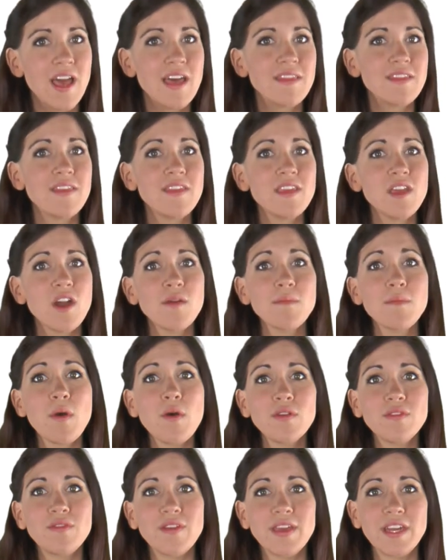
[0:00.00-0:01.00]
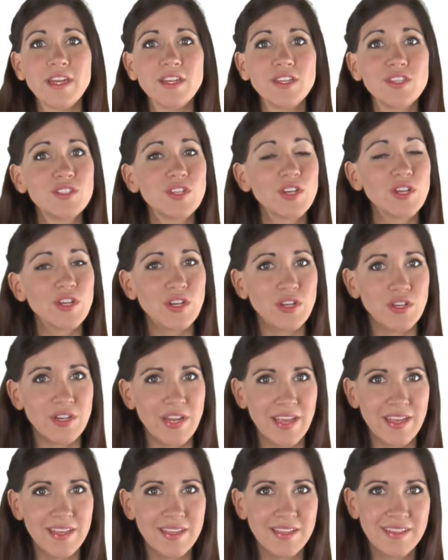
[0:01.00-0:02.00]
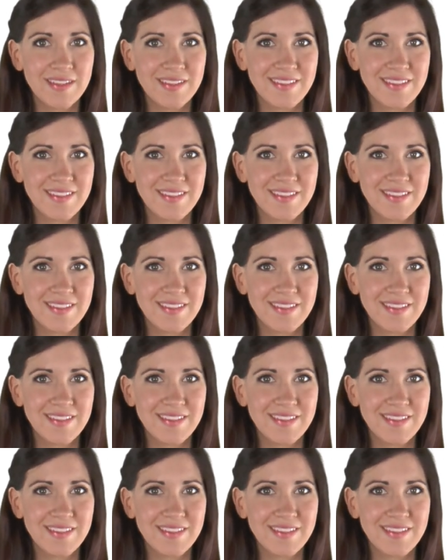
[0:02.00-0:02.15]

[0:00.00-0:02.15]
than they are motivated to earn it.